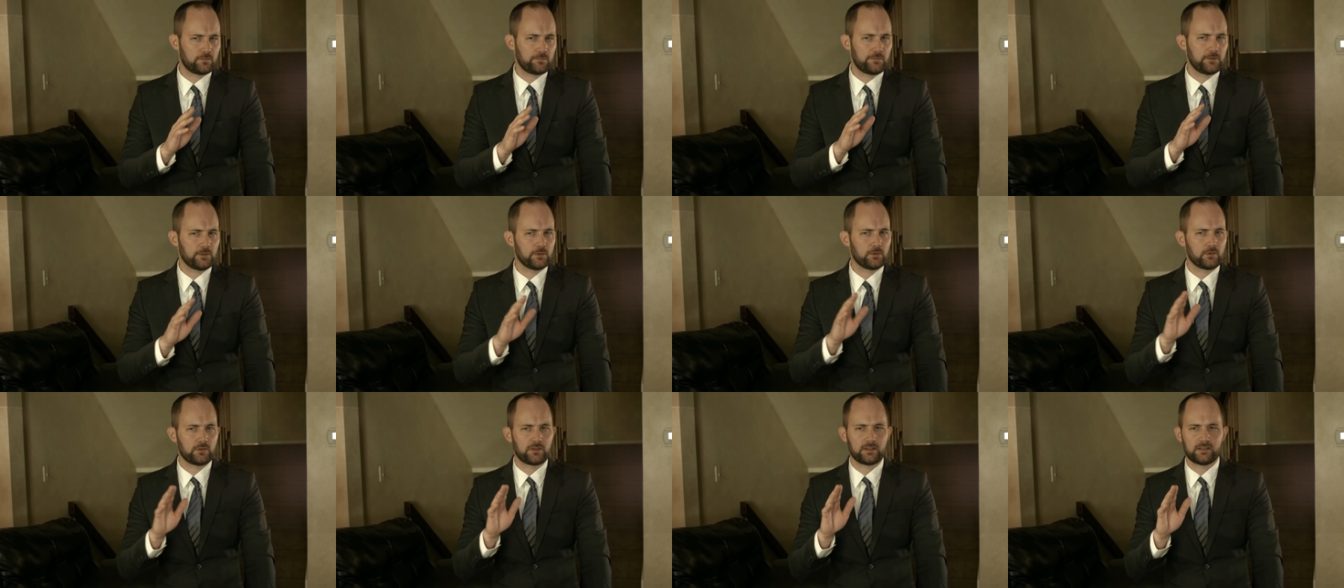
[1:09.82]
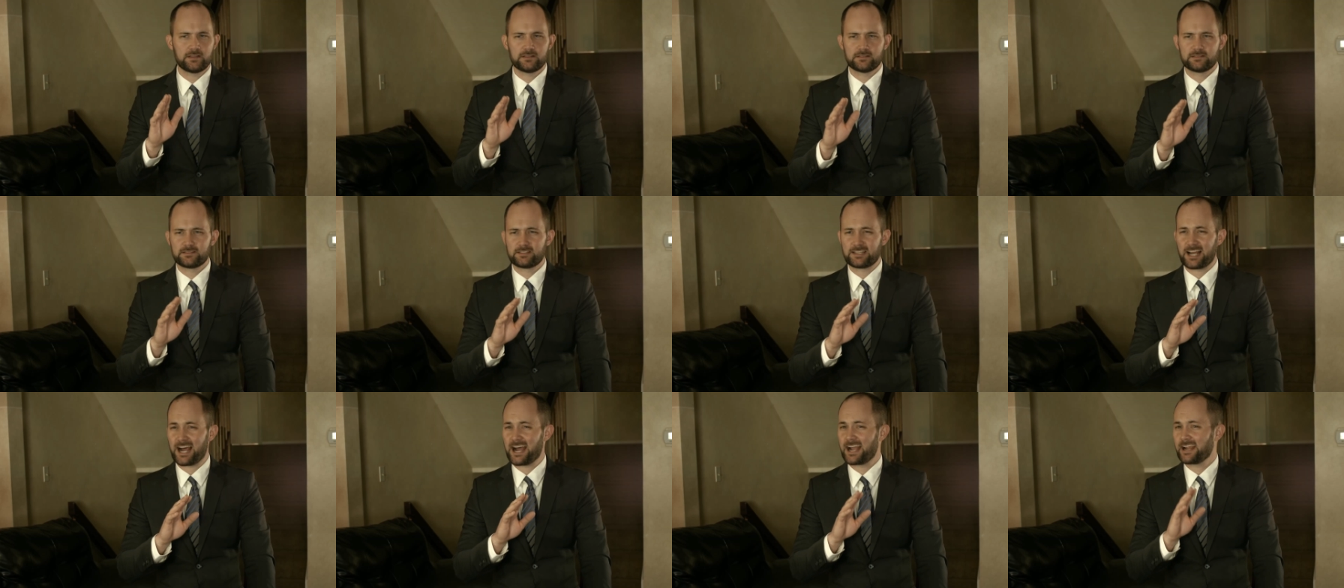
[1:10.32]
feel the
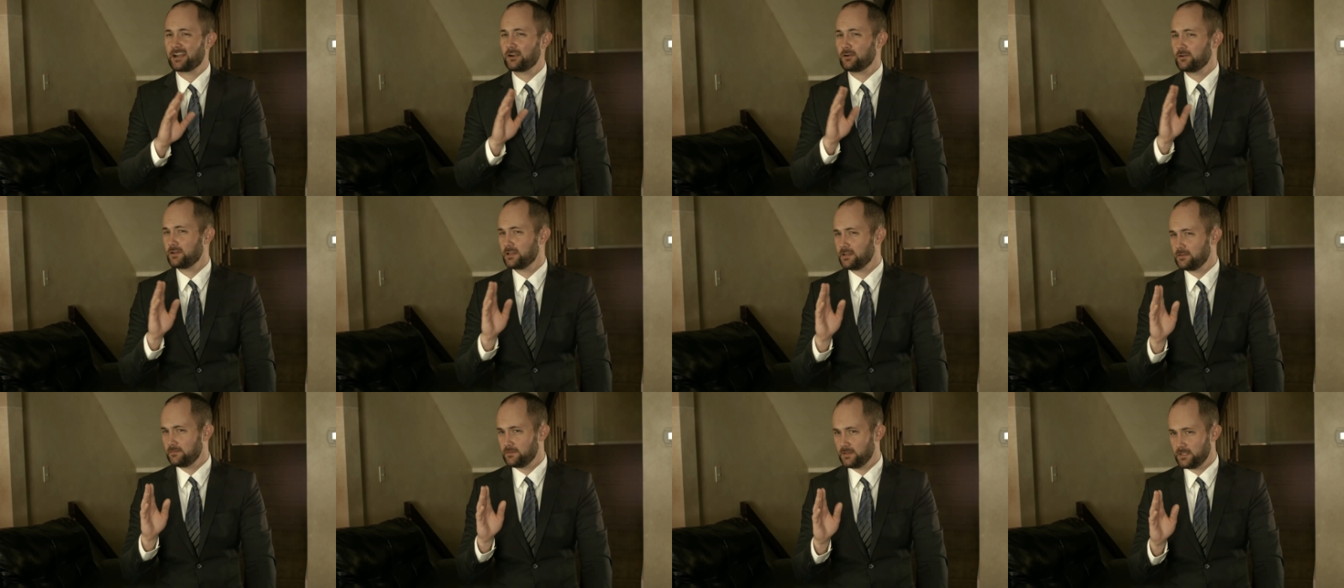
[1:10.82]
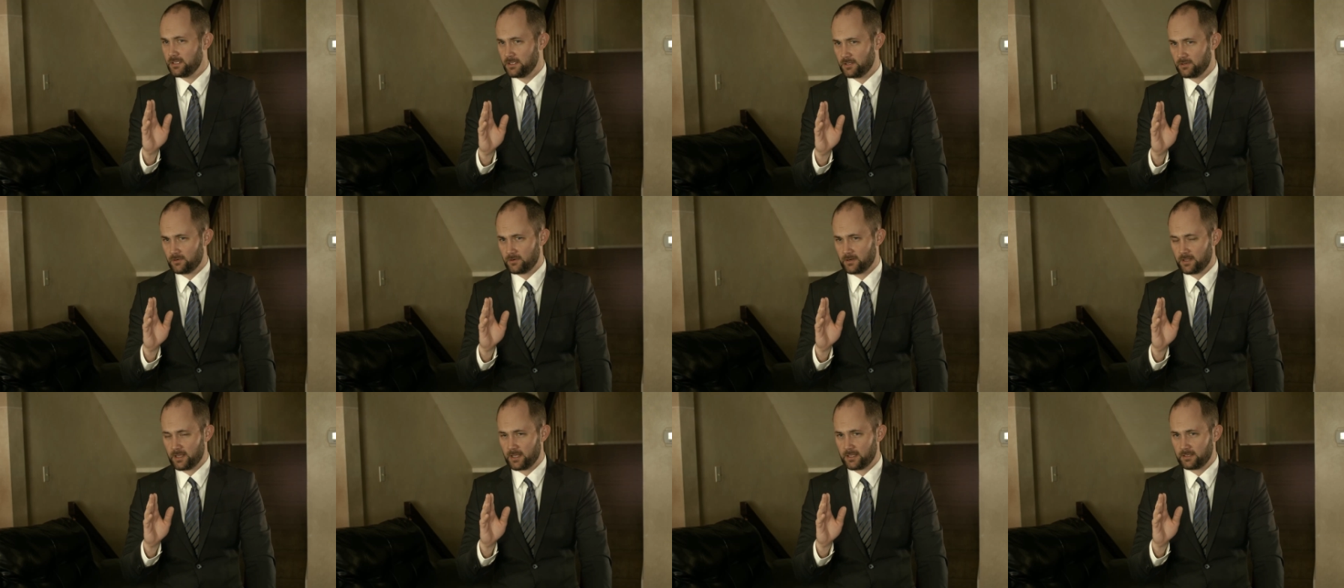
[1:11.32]
entirety of the
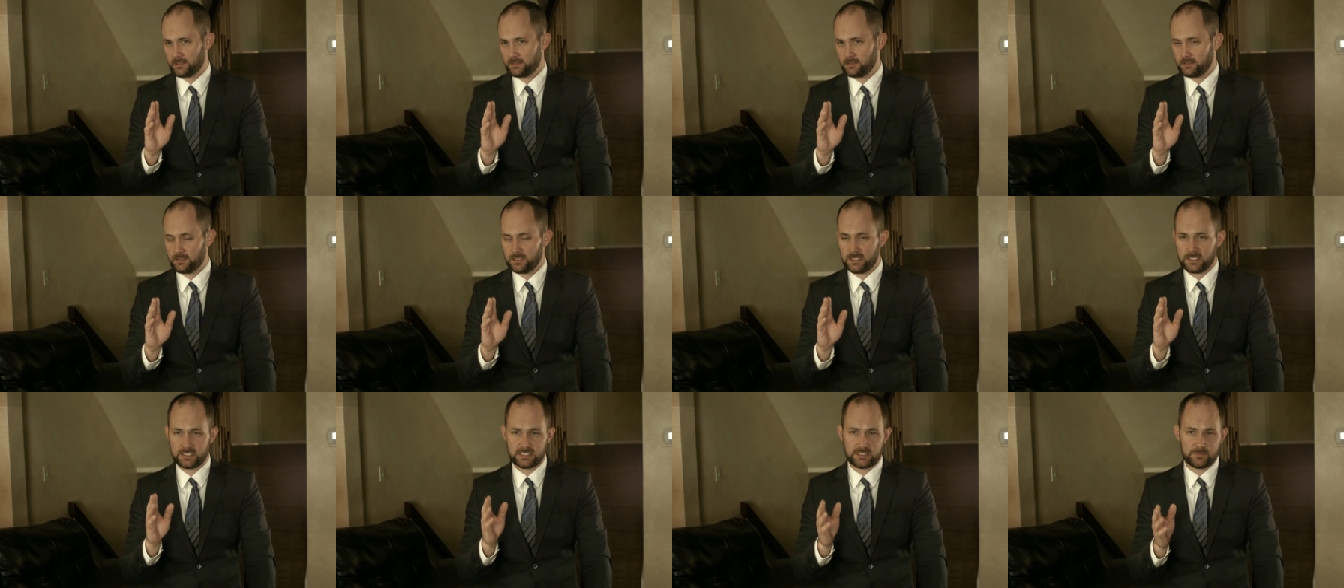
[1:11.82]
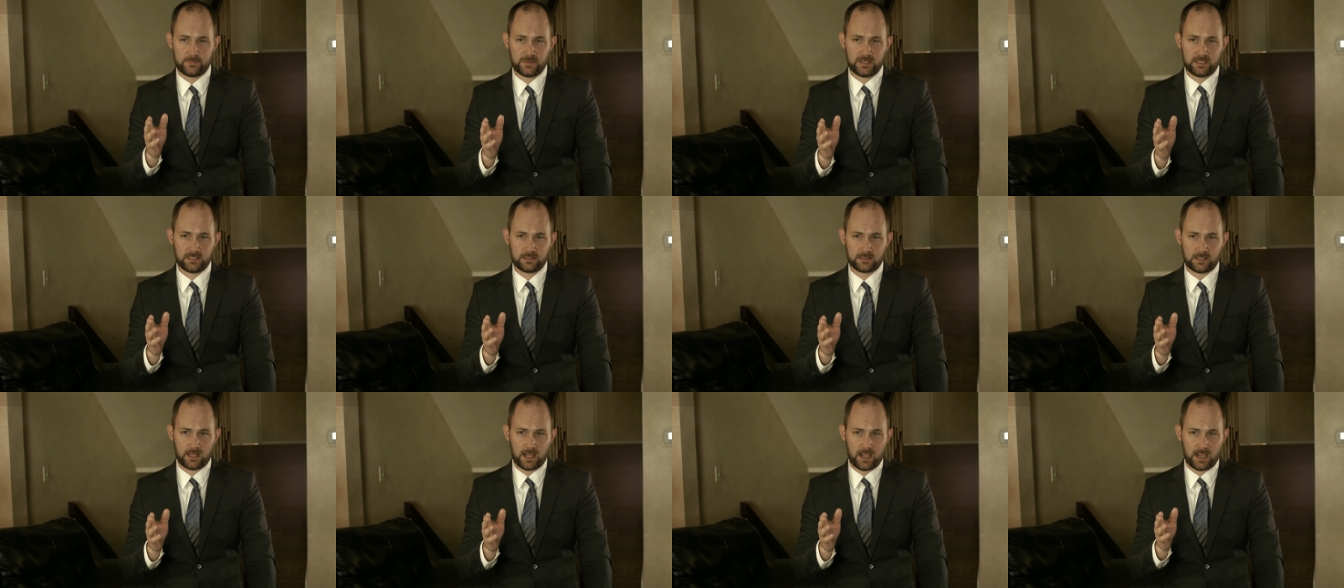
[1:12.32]
internet needs to be
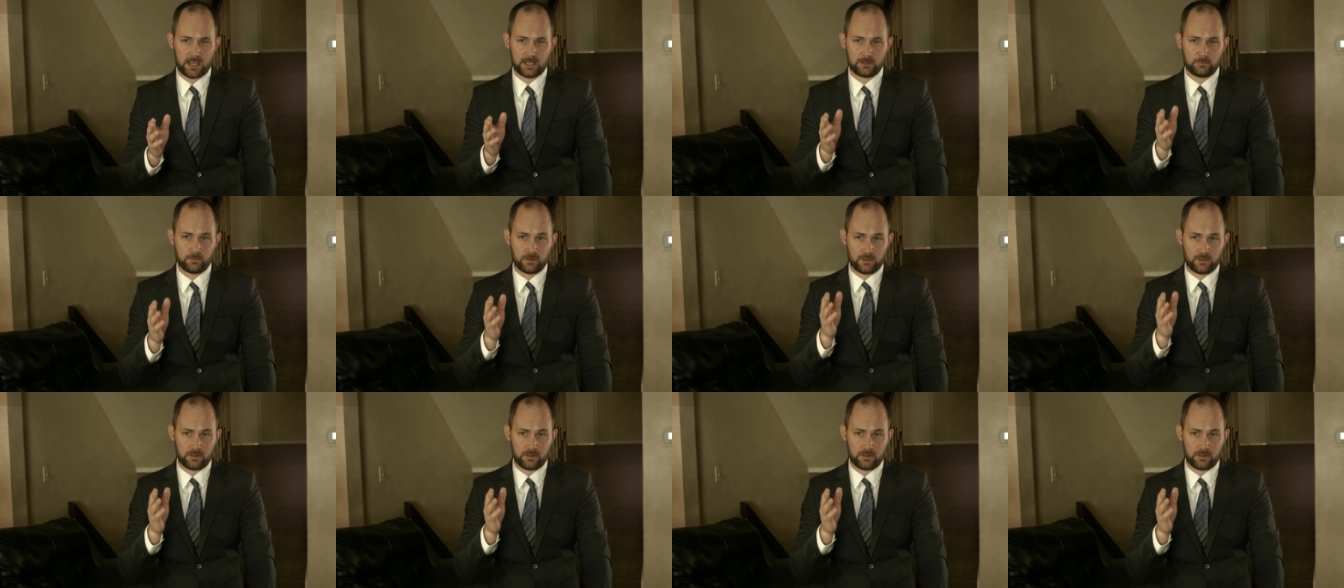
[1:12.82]
in line